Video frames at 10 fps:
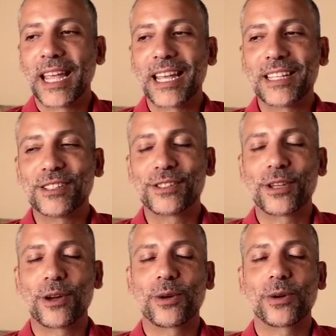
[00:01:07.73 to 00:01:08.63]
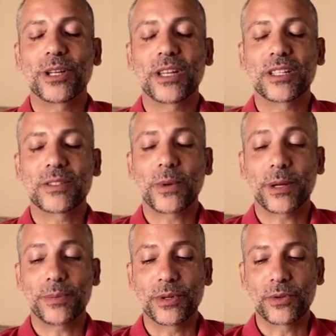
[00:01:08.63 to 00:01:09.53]
and so it's
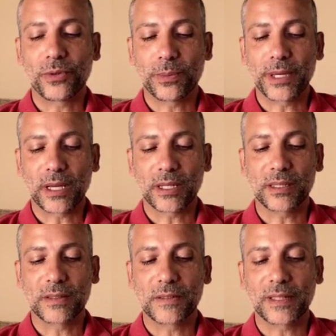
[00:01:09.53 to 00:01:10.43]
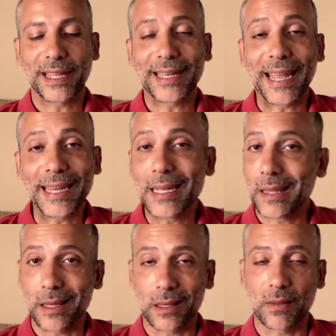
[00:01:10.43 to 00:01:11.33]
quite beautiful, because like
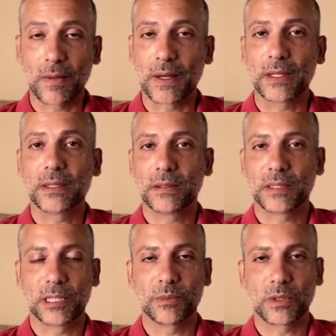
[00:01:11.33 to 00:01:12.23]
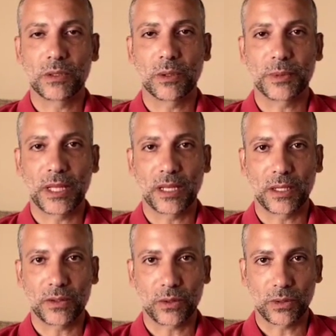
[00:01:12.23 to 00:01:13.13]
anything that seems to upset
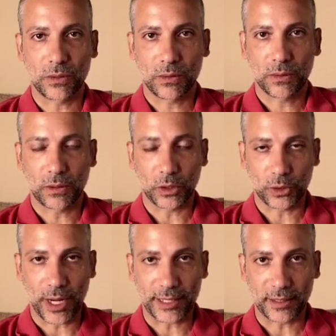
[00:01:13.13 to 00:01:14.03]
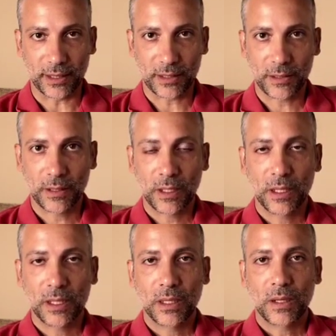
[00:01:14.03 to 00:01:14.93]
us or contract us,
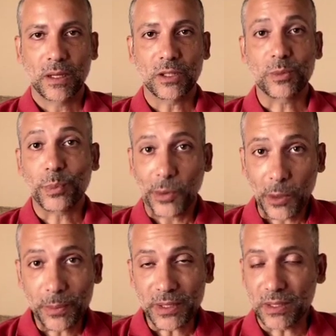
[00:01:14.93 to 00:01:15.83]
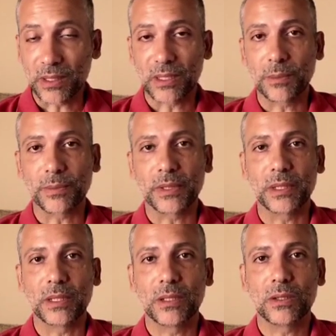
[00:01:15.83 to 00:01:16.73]
its purpose is
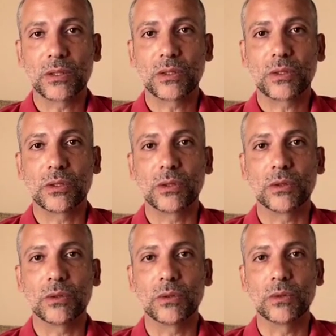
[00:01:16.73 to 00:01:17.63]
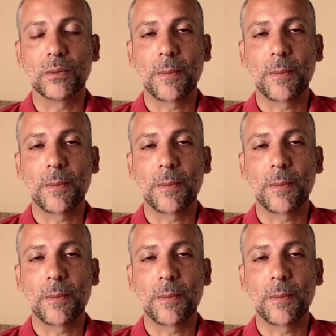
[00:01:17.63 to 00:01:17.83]
simply to